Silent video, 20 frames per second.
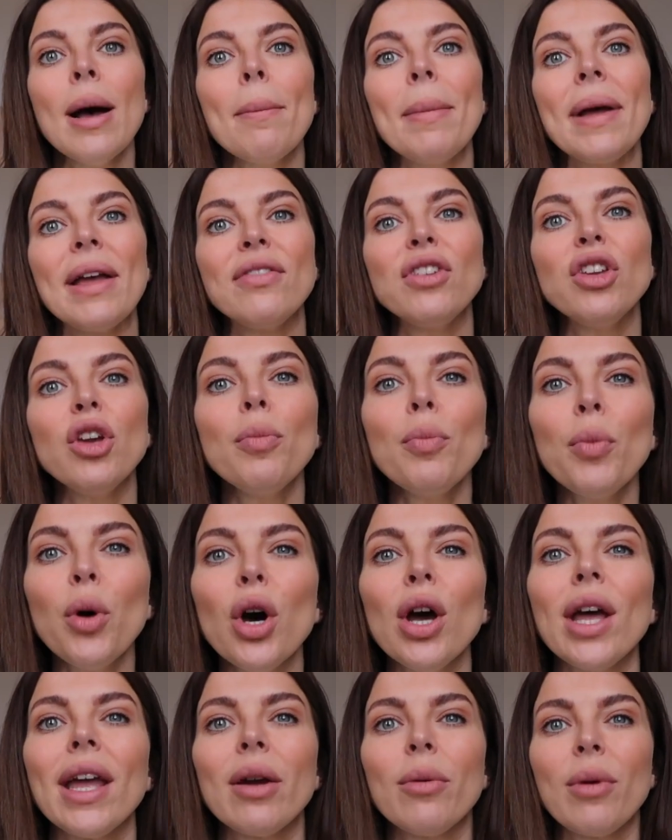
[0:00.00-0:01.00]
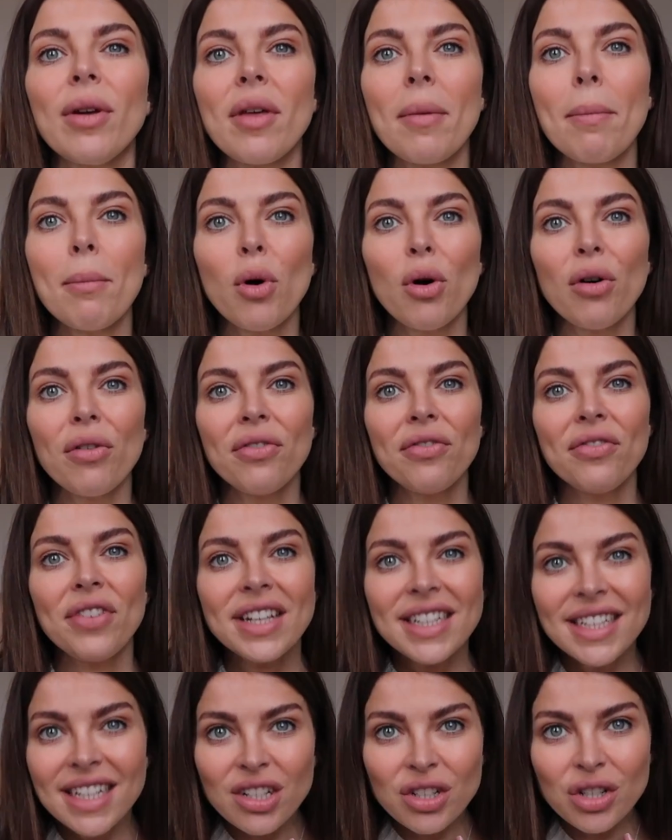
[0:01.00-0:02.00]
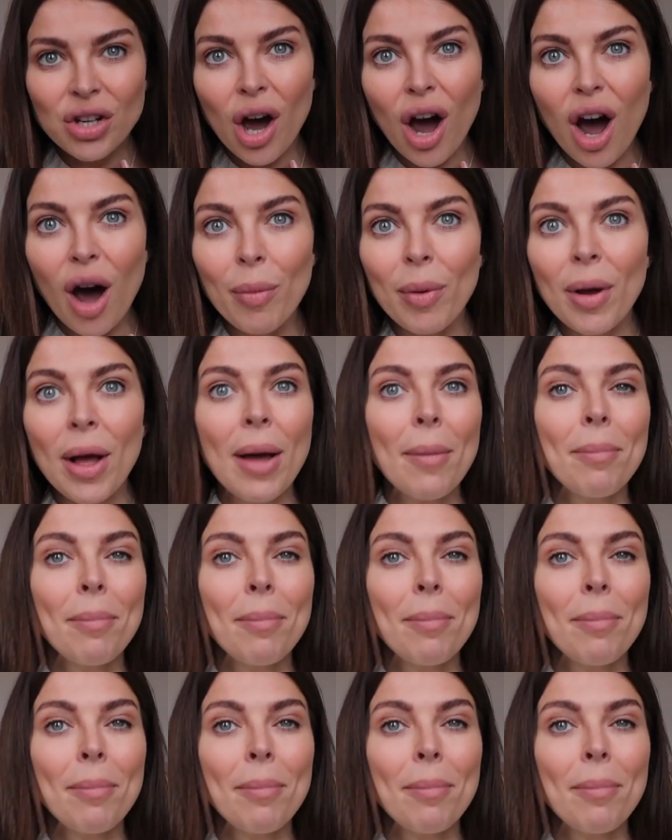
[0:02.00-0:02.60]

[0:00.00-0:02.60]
But if you put it with a more fitted top,